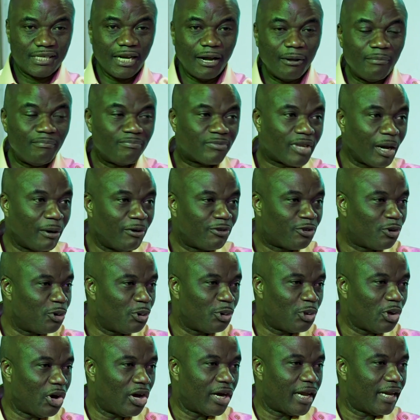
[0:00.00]

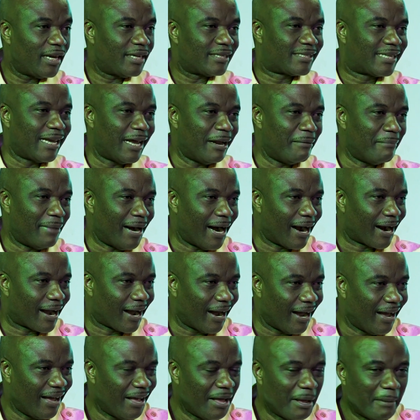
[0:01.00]
Sometimes you don't understand
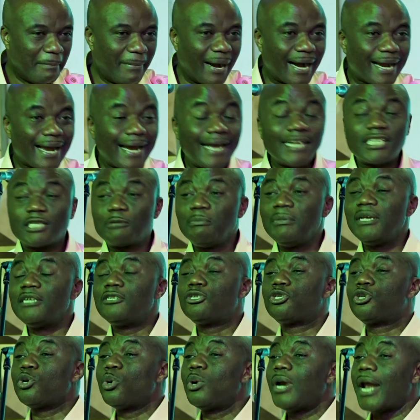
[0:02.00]
Maka. Maka, it
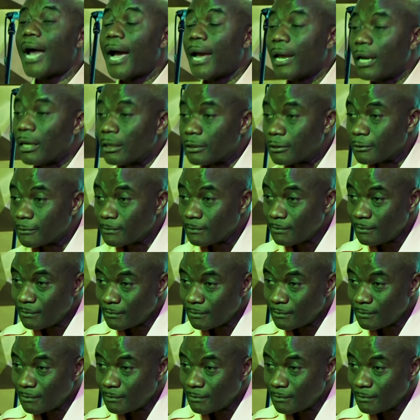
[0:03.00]
means you lying.